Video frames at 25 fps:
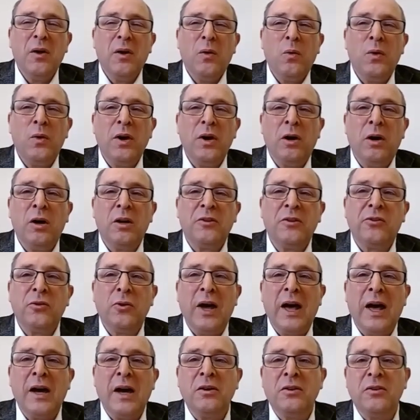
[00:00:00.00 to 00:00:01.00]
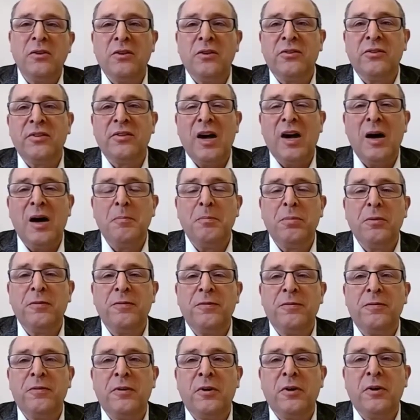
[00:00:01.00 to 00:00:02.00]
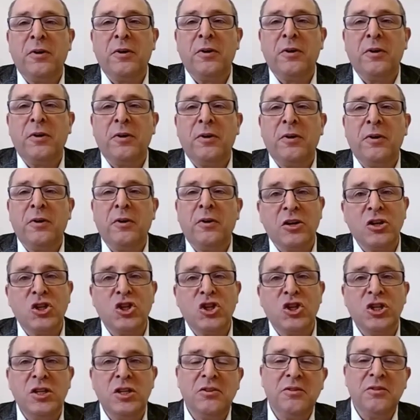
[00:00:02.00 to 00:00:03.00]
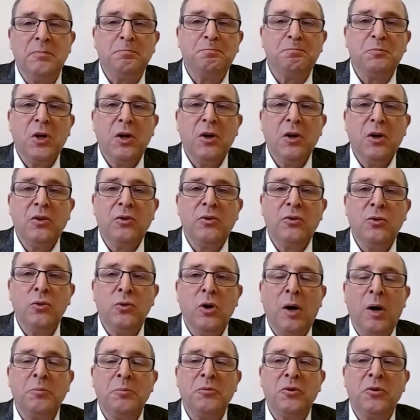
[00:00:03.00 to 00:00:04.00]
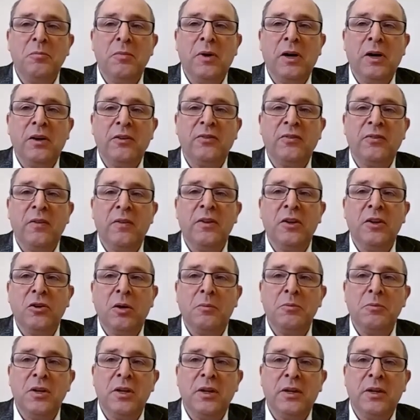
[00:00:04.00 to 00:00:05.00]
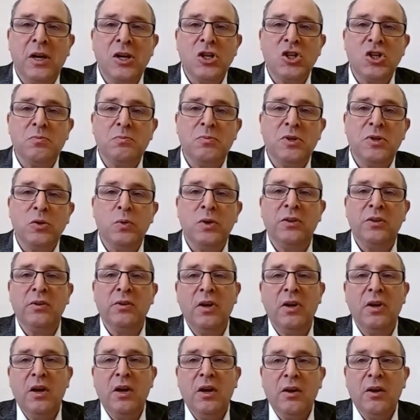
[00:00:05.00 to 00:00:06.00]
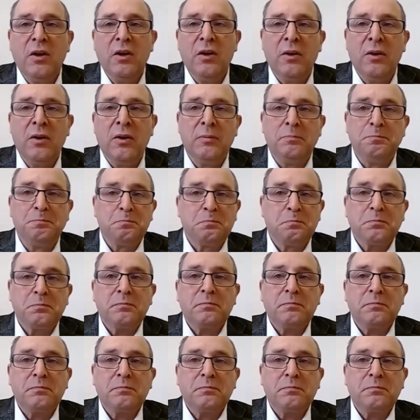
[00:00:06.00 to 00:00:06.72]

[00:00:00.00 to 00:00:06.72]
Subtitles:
we also added a sample for a data sheet to optimize the communication between the